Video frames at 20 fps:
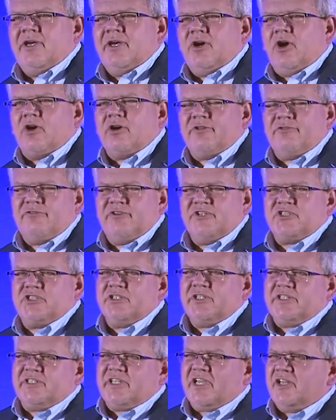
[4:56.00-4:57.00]

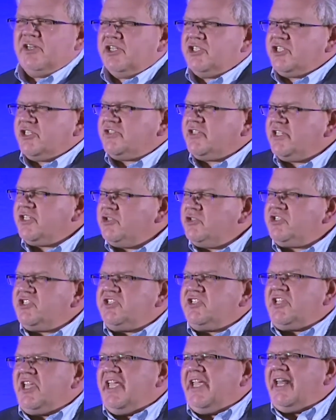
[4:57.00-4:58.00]
artificial intelligence. It used to
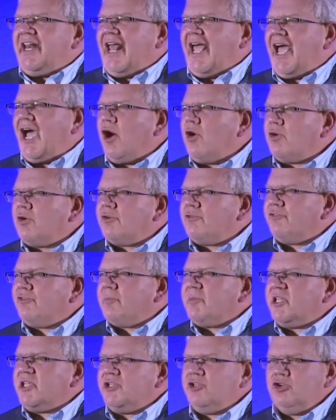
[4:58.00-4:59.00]
take an hour
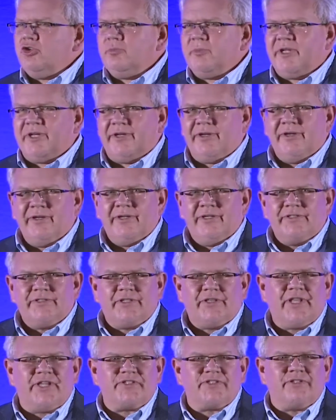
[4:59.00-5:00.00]
from a human
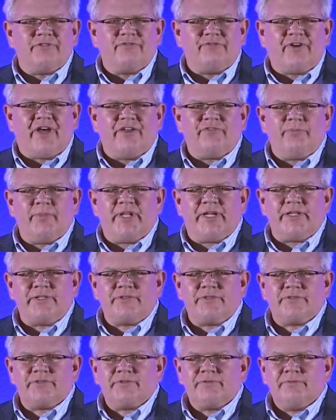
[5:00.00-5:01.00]
to less than 5
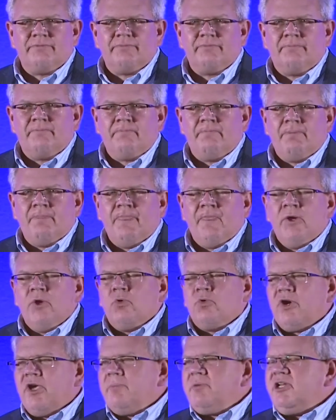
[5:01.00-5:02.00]
minutes.
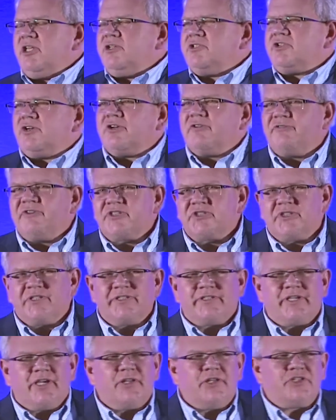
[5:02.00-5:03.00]
We're able to use artificial
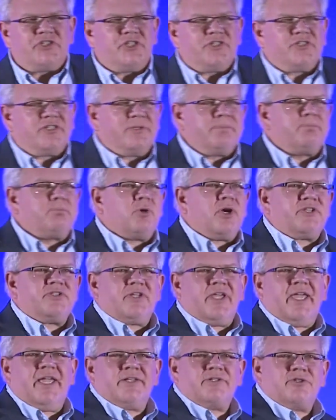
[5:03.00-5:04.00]
intelligence in
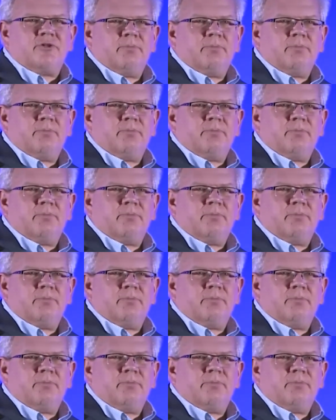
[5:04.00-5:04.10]
breast cancer